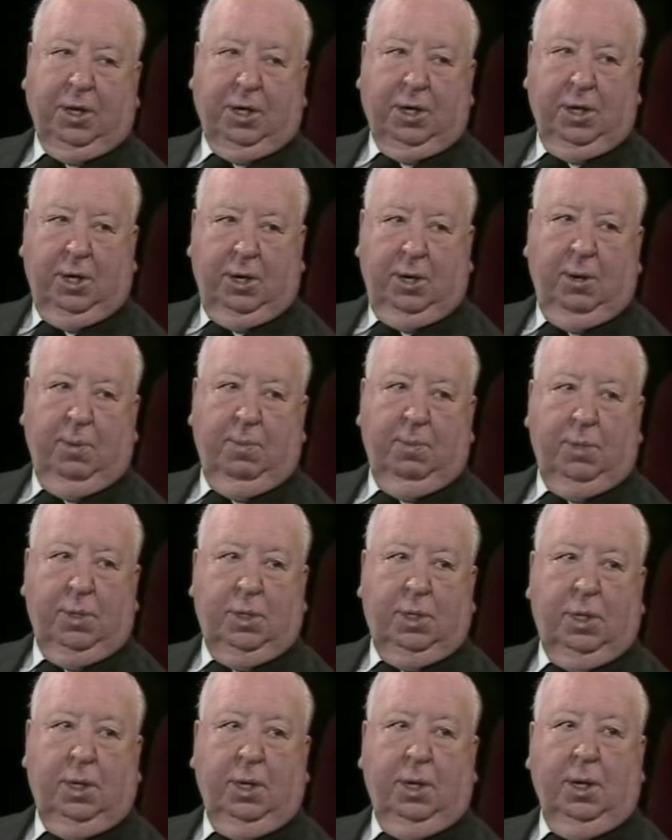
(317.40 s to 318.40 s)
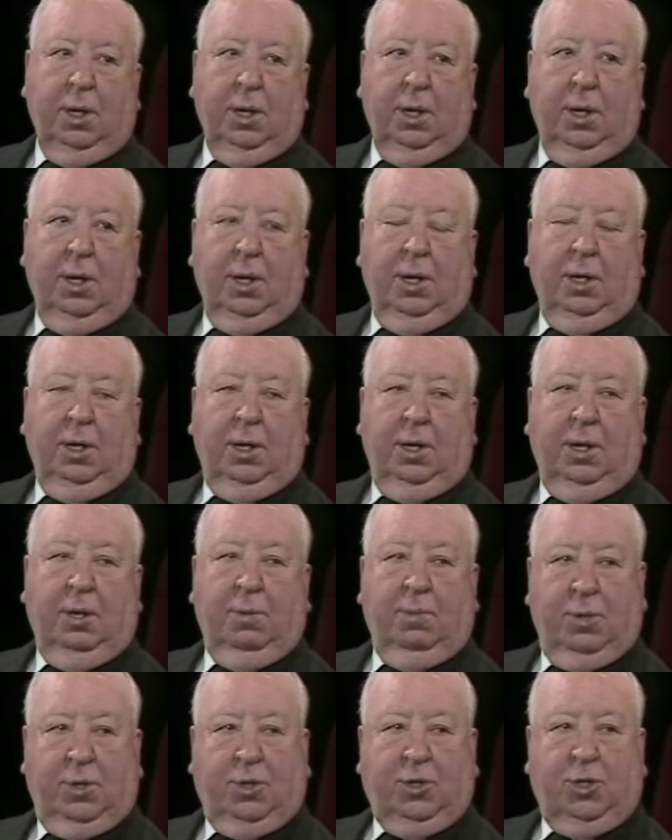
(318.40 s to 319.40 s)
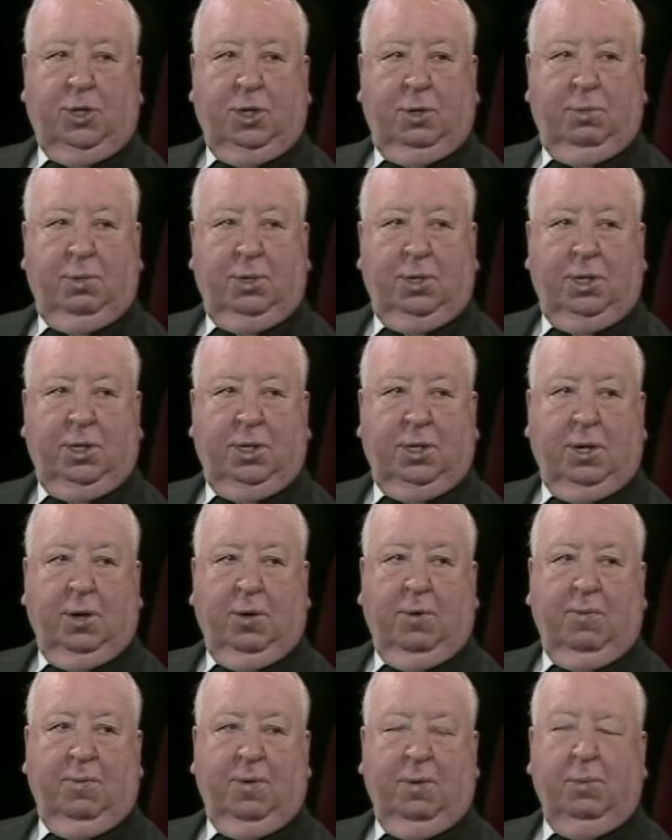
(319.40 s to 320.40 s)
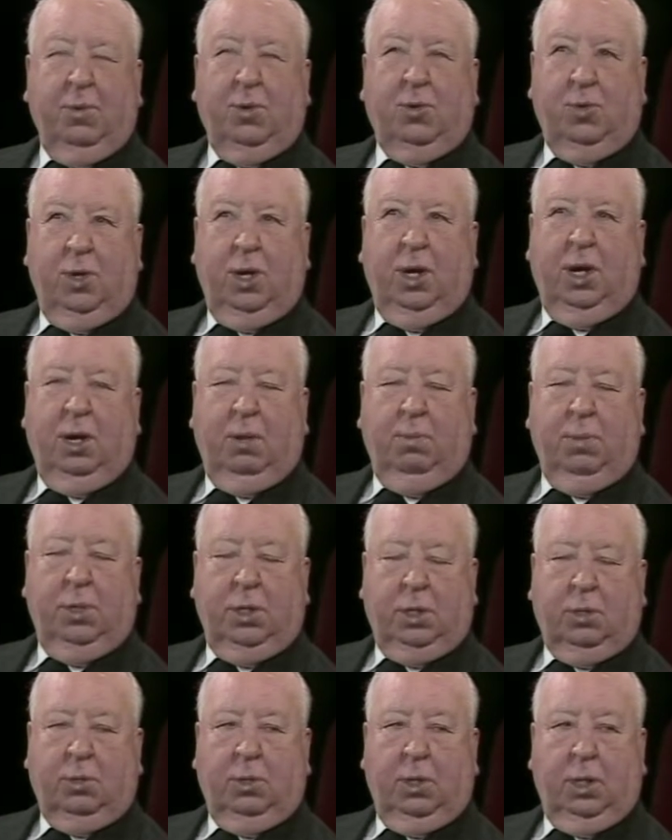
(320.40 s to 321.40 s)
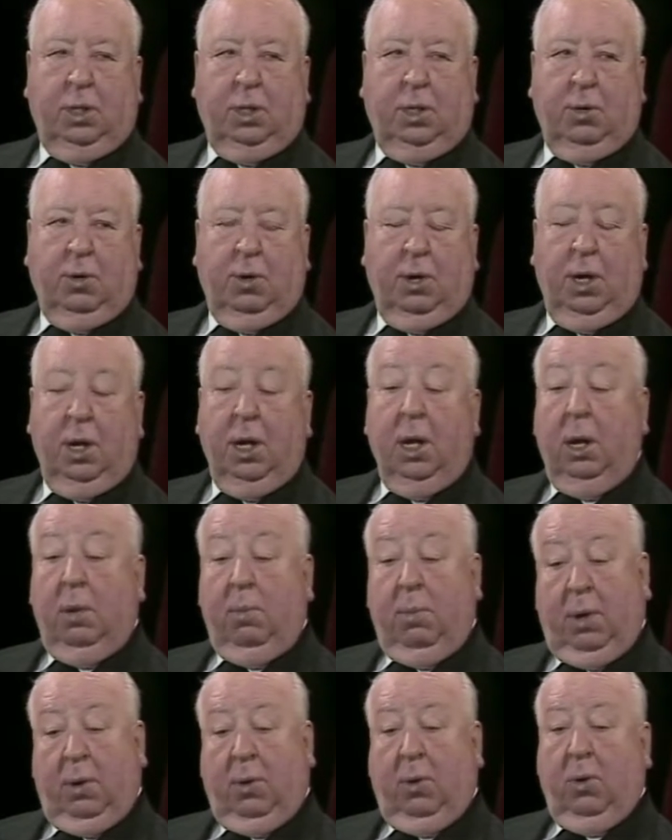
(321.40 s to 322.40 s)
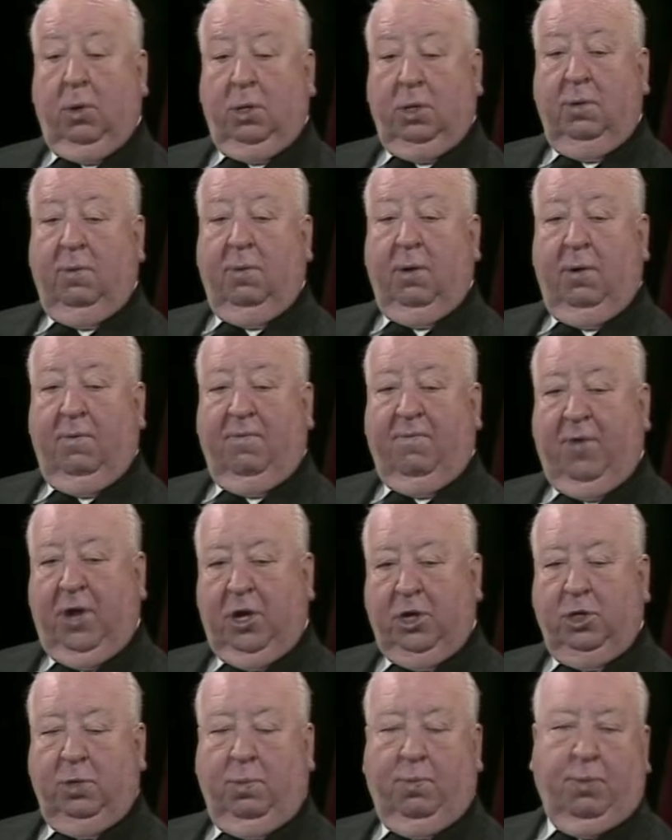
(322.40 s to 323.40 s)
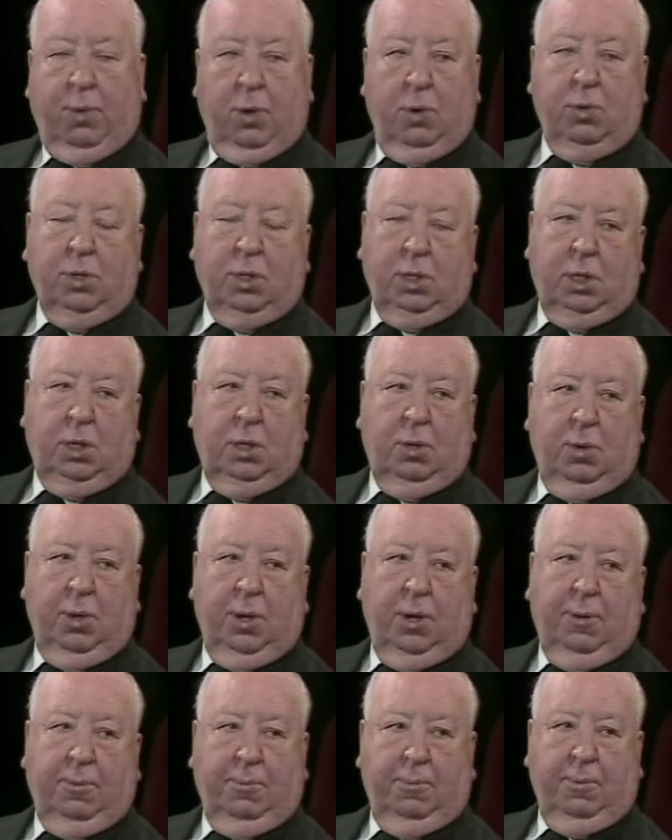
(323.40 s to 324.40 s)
terms, that the mystery was solved. It was really a mystery story, but of course a fresh approach to it.